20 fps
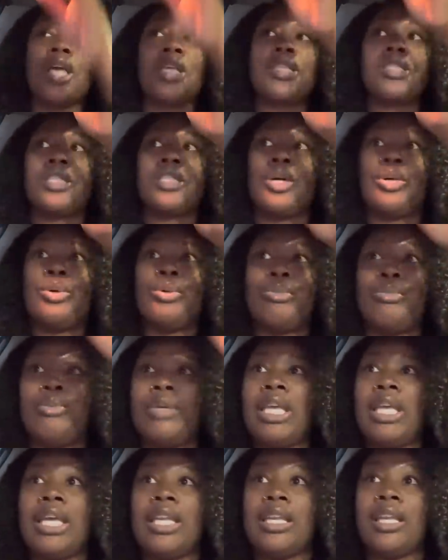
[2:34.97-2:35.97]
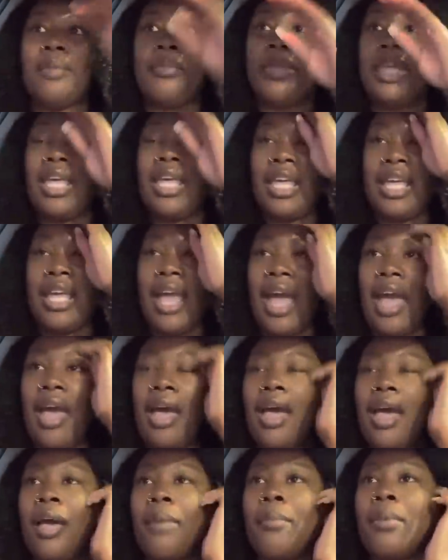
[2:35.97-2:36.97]
so we end up getting
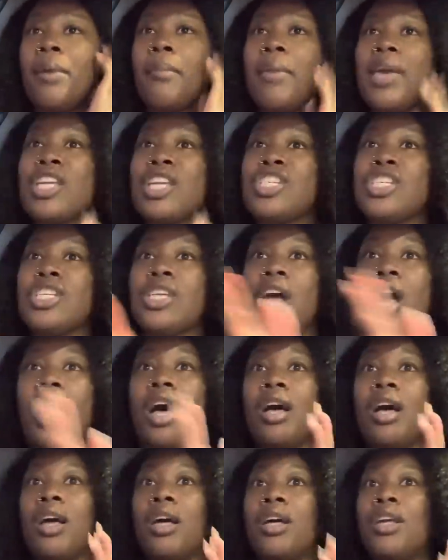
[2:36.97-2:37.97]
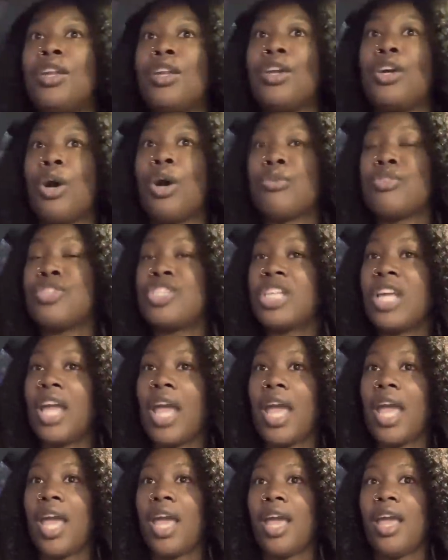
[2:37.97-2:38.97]
gas but make sure y'all
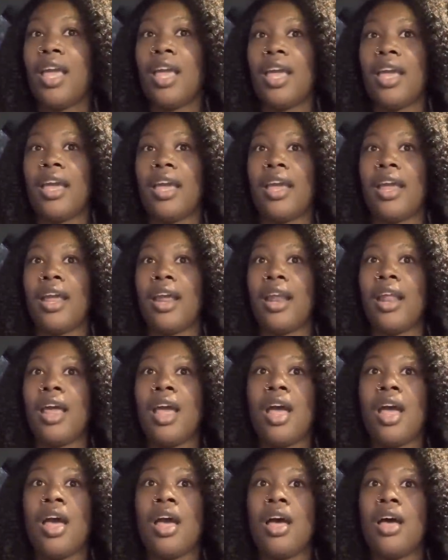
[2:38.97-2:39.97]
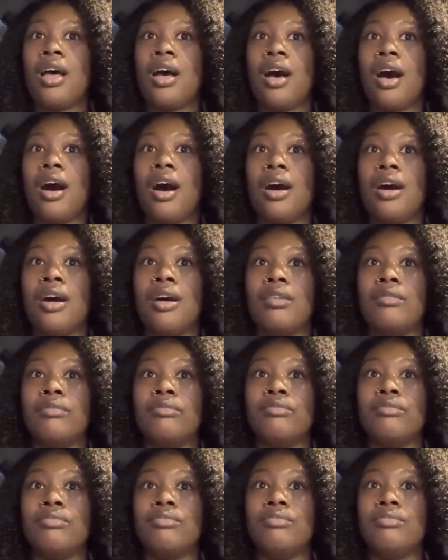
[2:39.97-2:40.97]
negotiate and
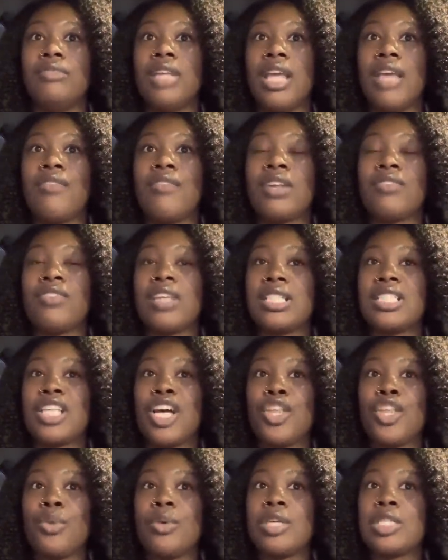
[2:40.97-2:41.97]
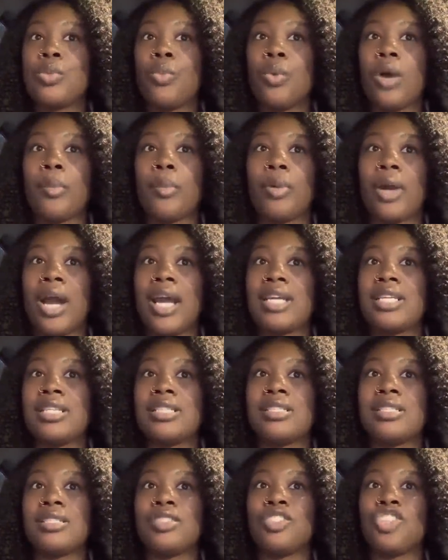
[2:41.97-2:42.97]
um even if they tell you it's one
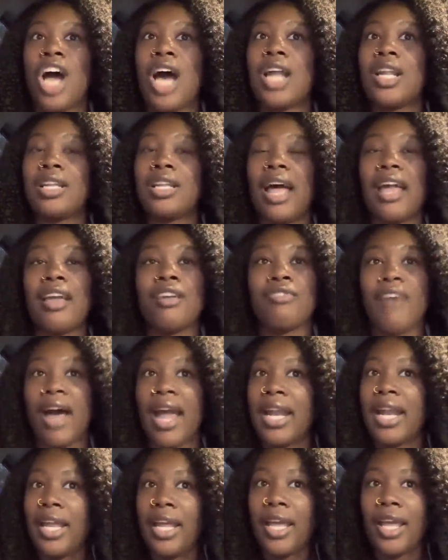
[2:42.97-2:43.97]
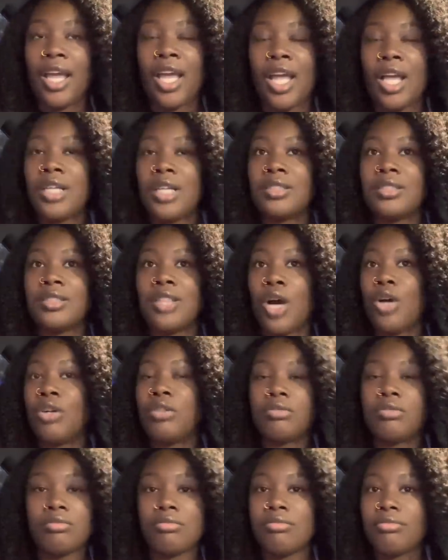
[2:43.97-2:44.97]
price try to like fight it
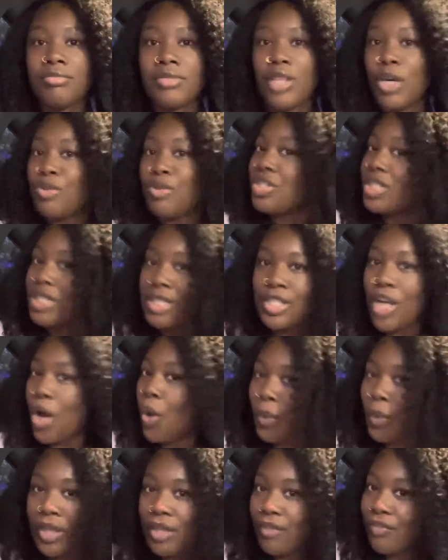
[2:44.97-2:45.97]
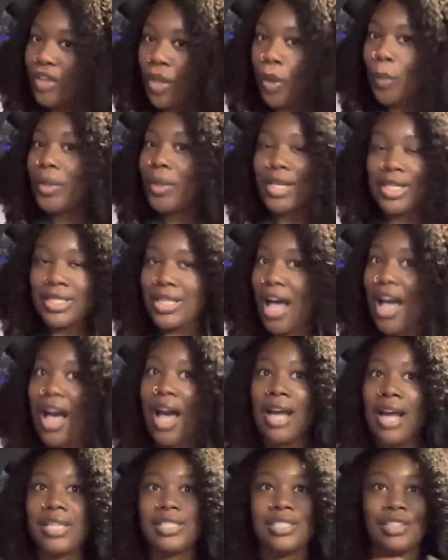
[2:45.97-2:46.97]
don't don't just go with the flow because i
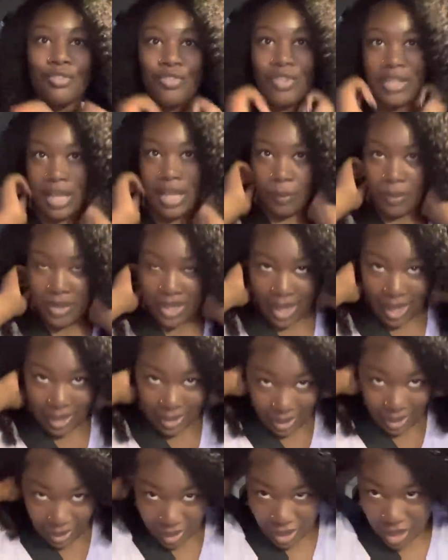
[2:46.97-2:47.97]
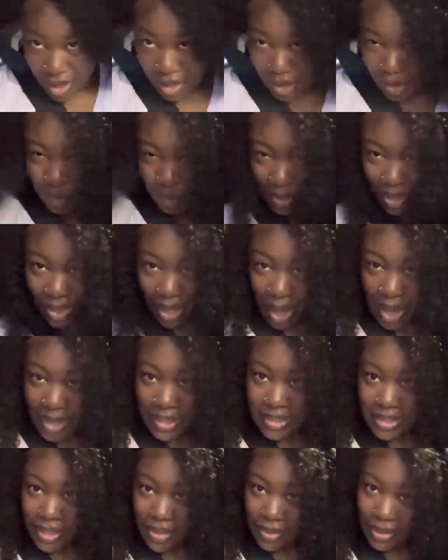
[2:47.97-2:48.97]
honestly feel like we got gat and you can kind
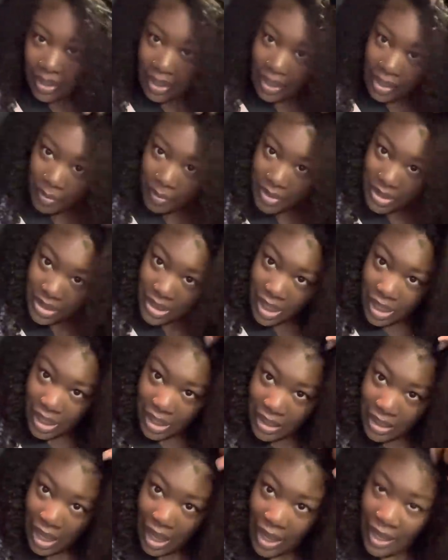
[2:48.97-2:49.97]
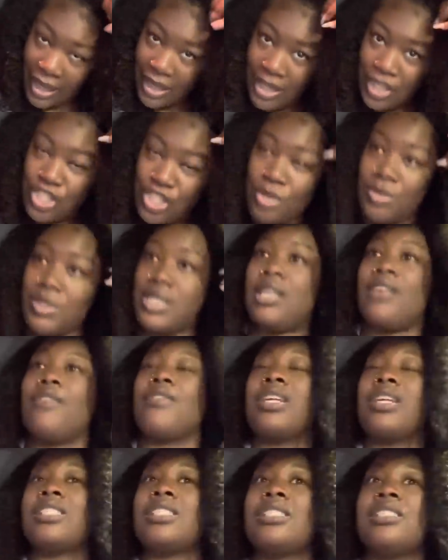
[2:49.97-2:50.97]
of tell the lady was lying and she was giving
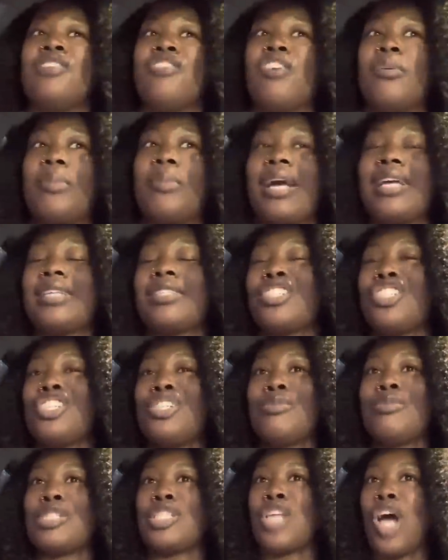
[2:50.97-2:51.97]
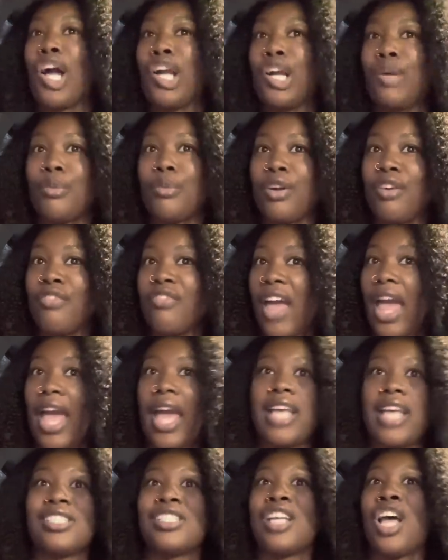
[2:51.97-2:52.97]
us a different price because she was talking real
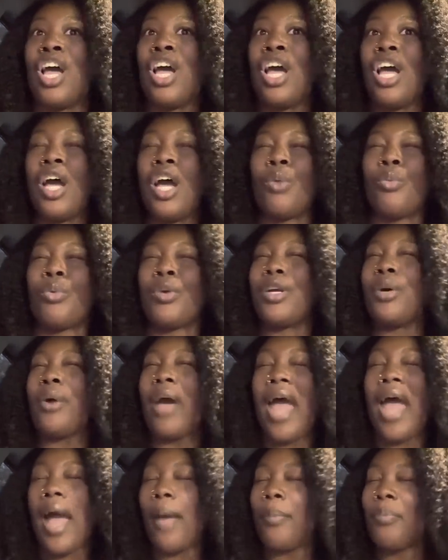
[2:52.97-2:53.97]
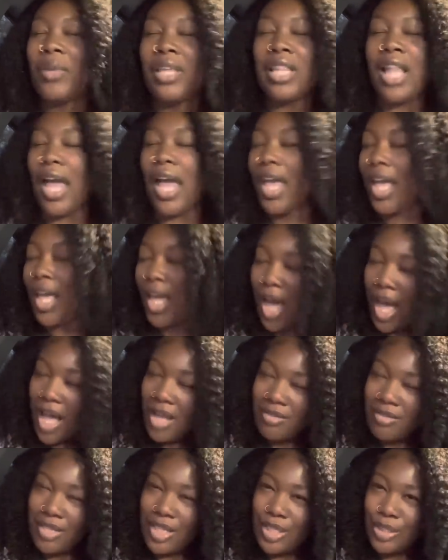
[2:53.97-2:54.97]
fast real happy like i
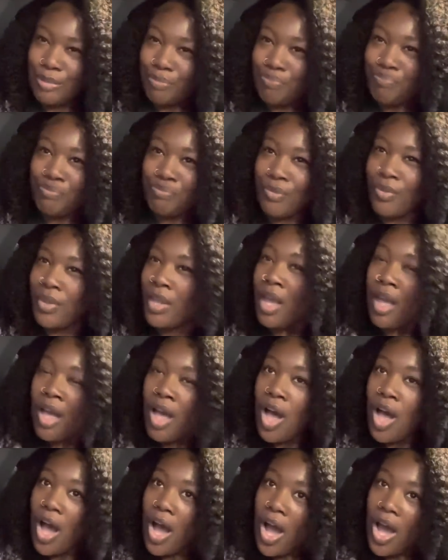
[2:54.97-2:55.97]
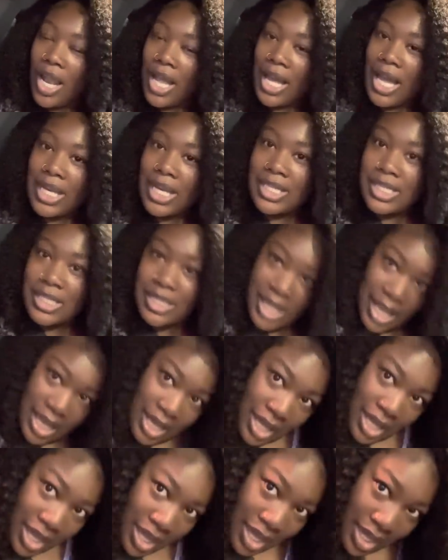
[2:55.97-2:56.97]
don't know all i gotta
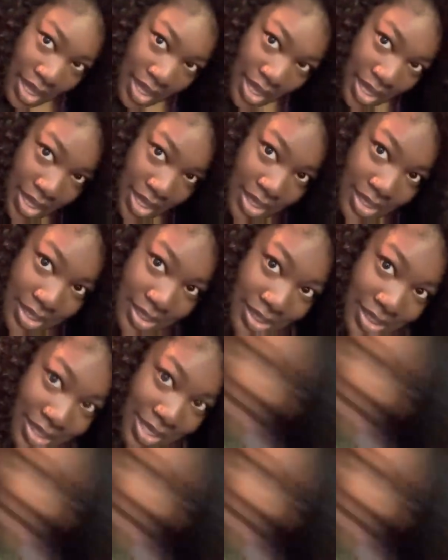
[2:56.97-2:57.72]
say is